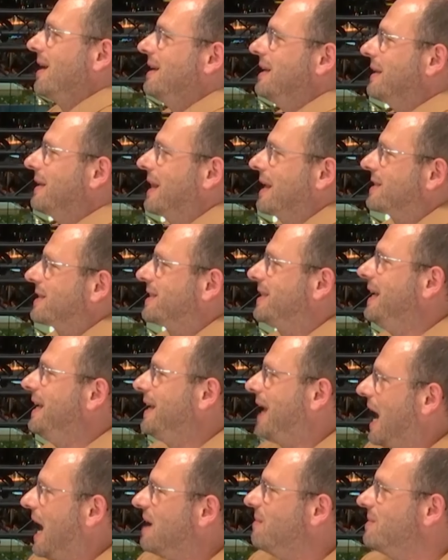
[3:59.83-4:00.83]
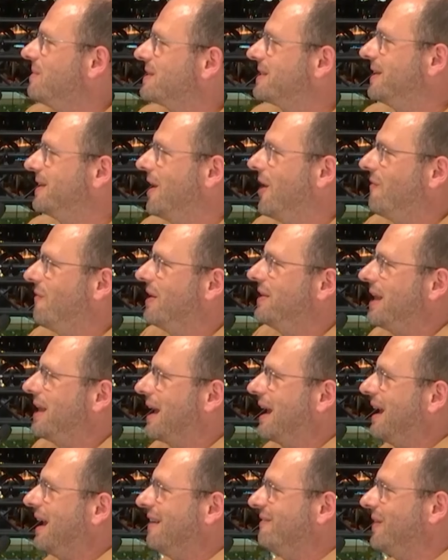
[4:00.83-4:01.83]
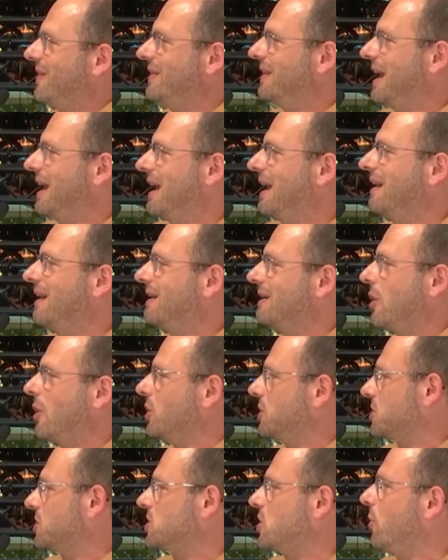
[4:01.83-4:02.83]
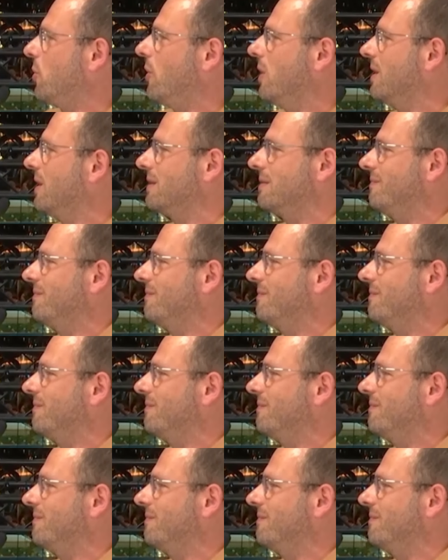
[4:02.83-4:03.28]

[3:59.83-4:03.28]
And then they see games, when they go to school,